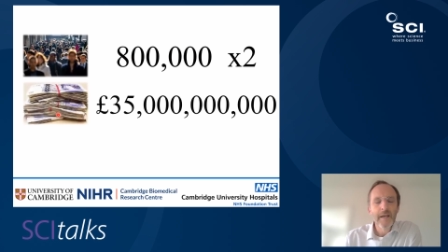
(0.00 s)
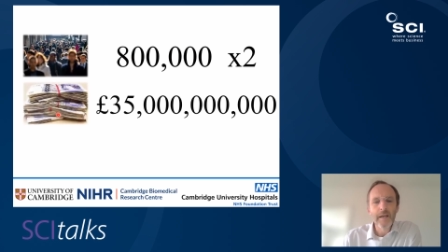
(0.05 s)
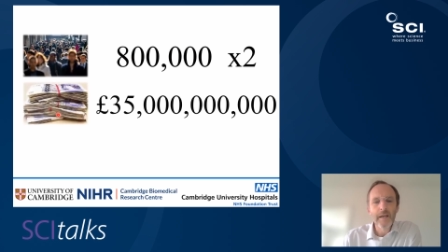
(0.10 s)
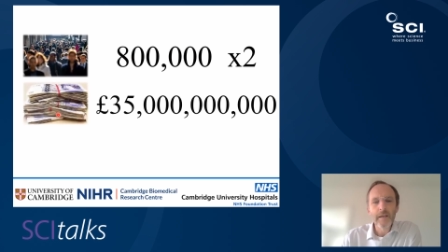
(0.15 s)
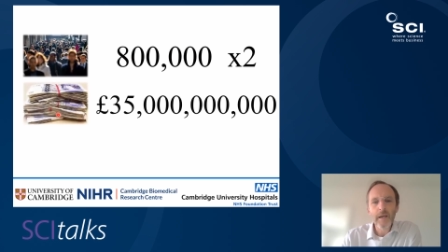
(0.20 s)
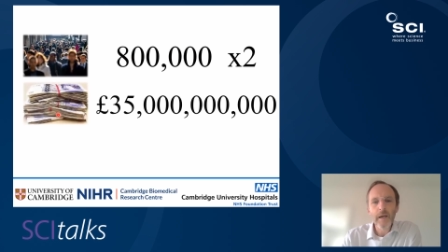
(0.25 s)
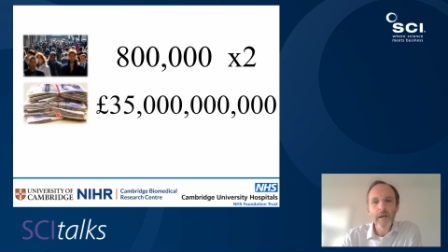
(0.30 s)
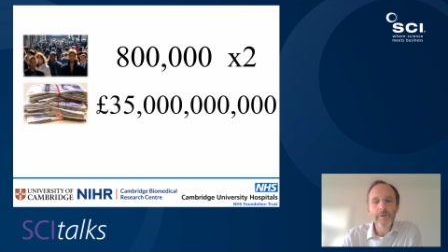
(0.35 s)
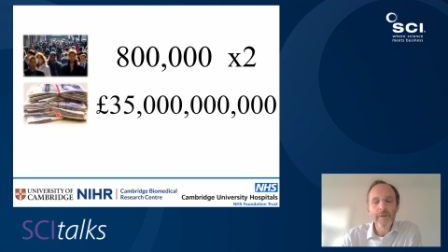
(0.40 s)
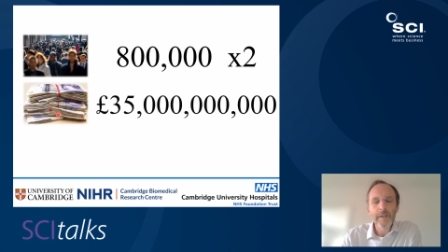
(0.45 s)
It
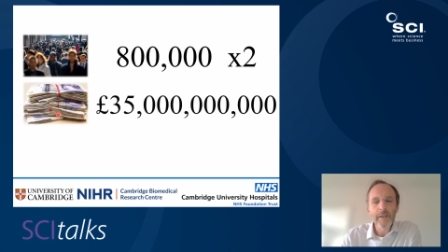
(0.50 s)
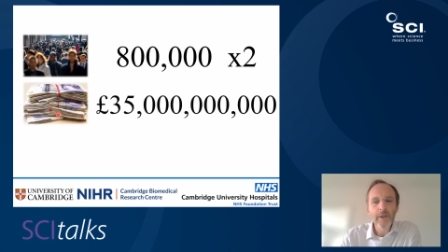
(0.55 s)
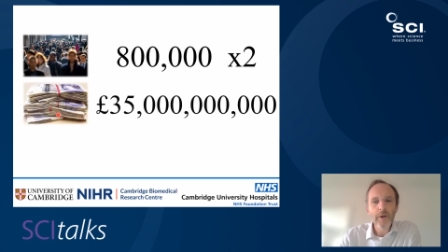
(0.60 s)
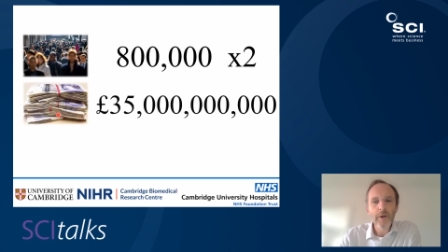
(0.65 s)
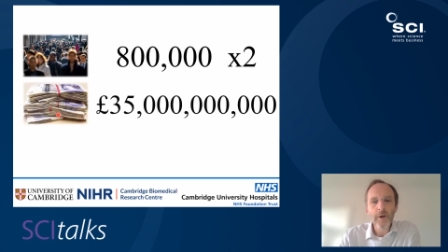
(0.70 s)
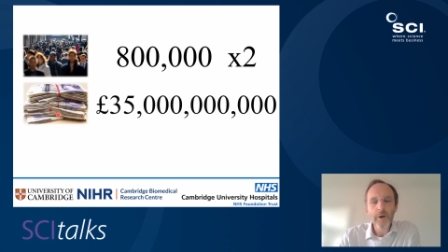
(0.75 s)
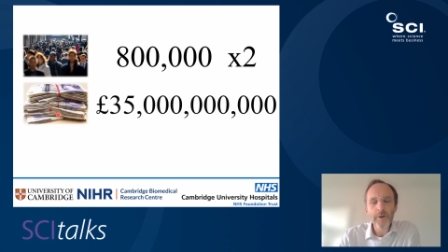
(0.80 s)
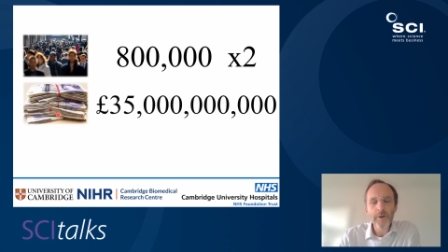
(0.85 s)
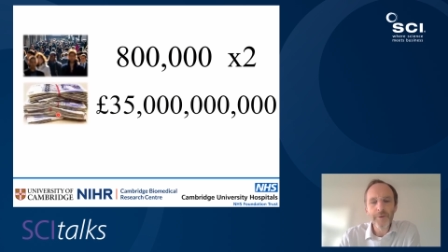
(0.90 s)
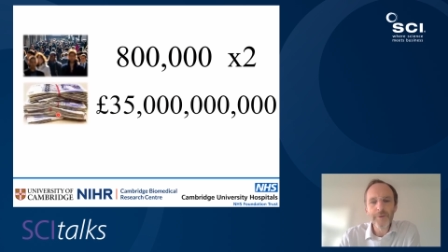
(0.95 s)
currently
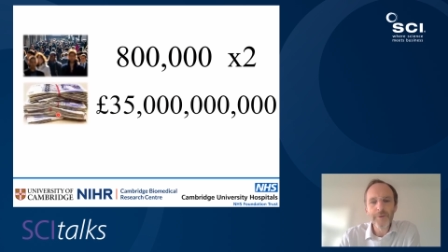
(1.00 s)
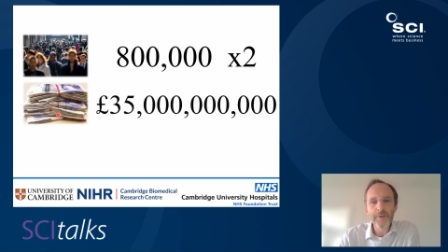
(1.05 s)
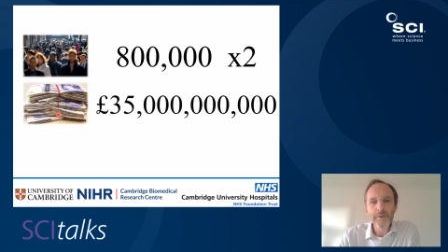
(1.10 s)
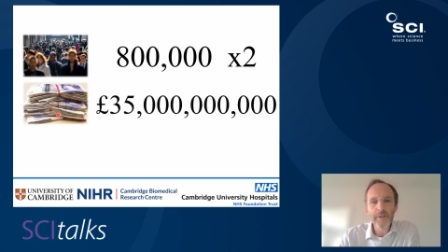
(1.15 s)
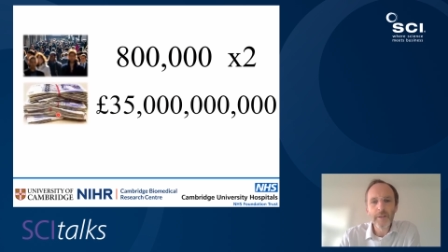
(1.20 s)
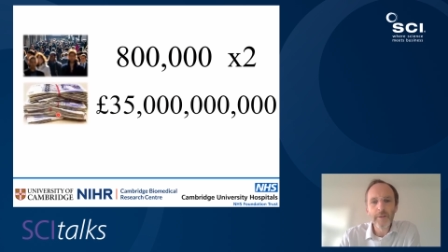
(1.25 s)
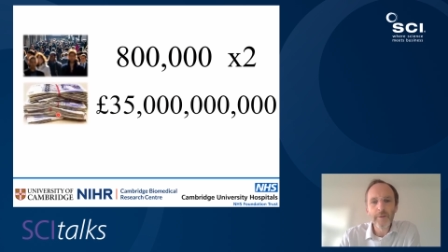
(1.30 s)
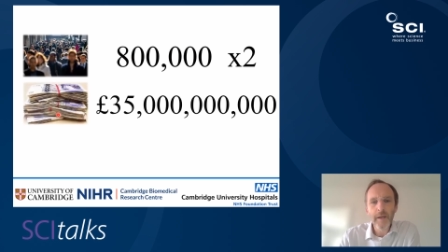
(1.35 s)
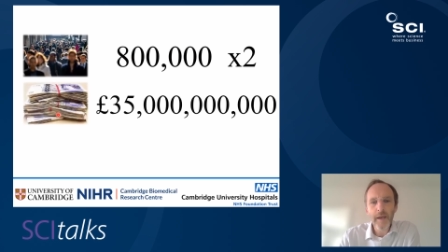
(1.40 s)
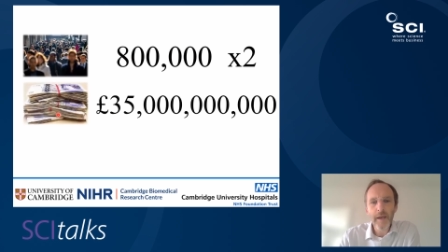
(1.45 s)
costs the
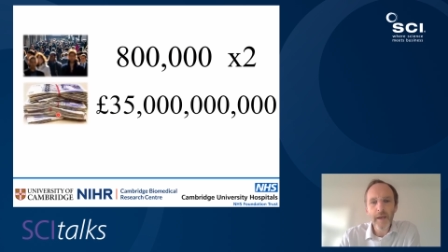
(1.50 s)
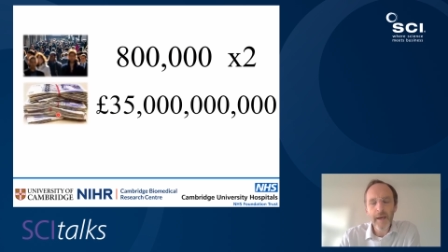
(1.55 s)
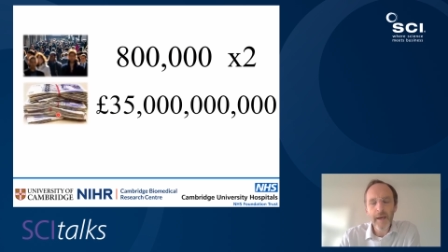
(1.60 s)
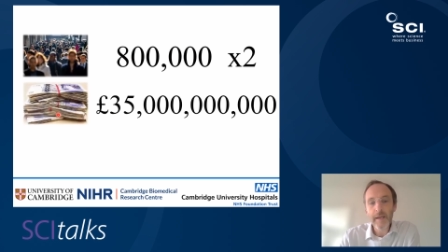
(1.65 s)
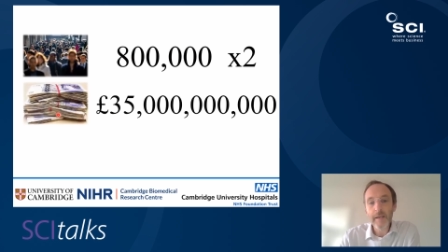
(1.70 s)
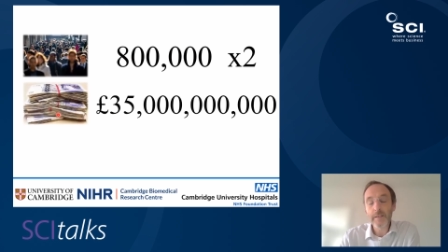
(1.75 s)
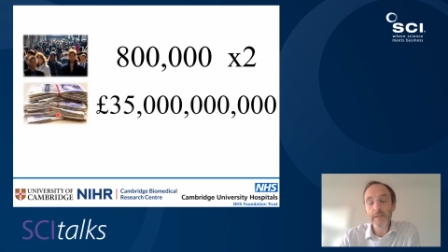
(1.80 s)
UK